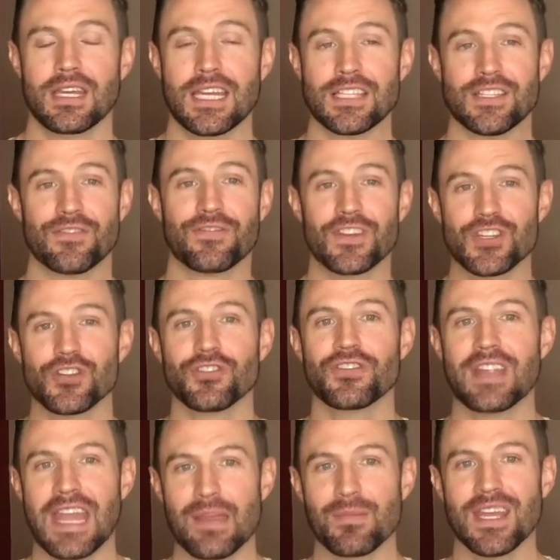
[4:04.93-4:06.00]
Its official
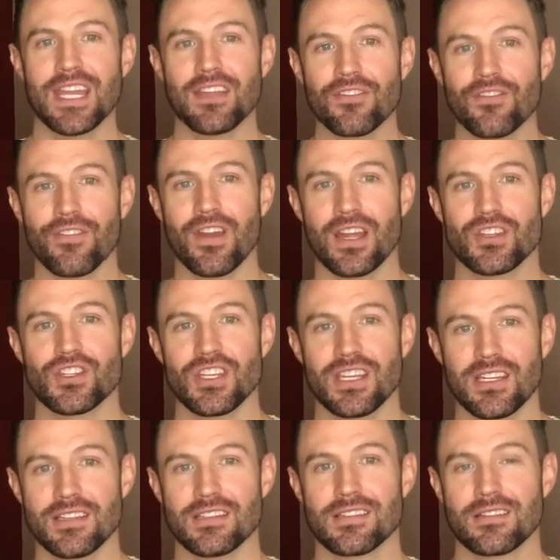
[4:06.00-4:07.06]
name in French
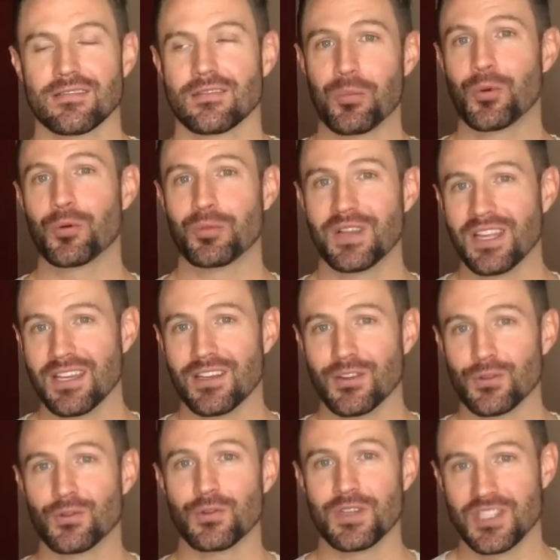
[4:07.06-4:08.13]
is
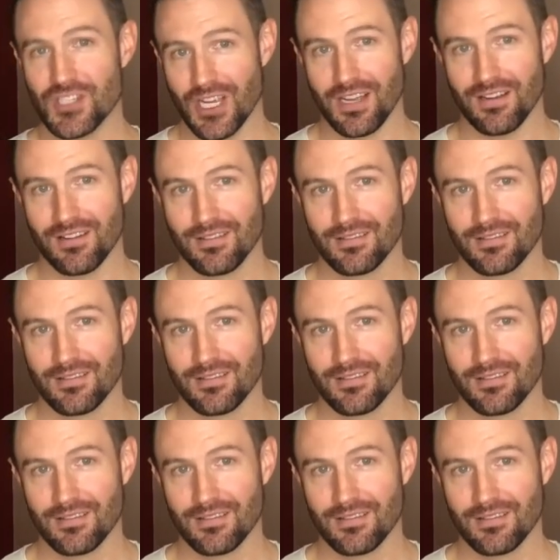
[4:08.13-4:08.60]
République du Niger.